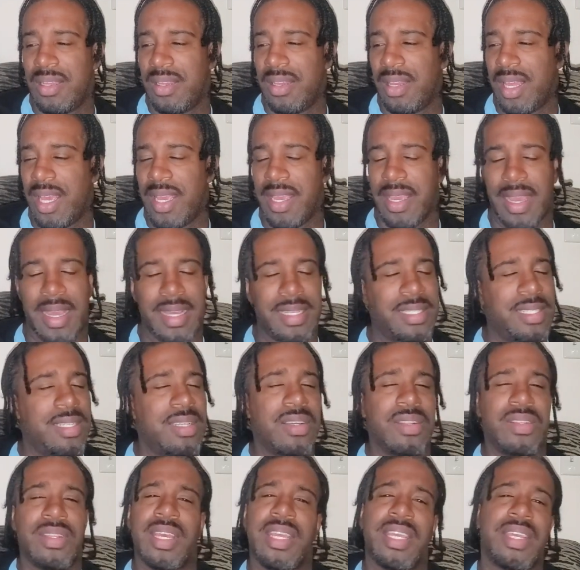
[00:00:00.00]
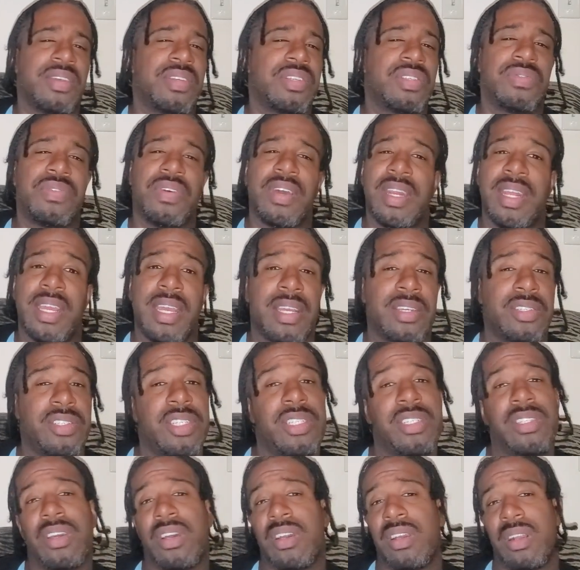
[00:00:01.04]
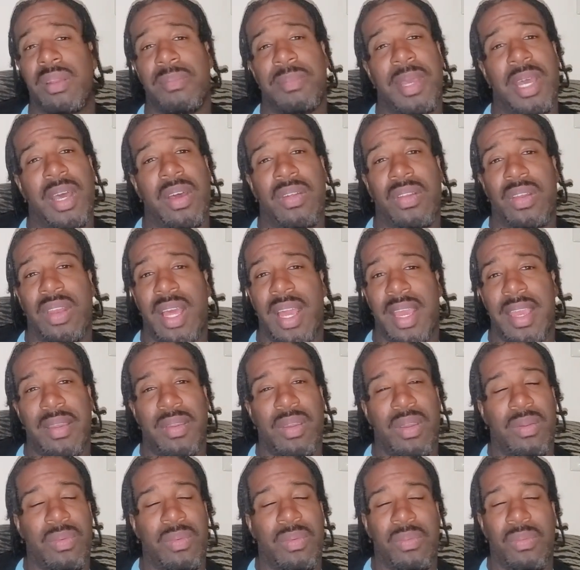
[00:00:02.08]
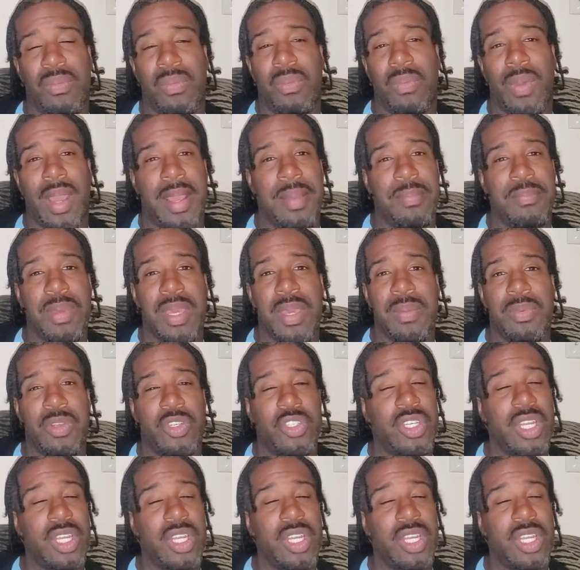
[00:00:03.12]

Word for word: Like I still think was funny how she talked about like white people.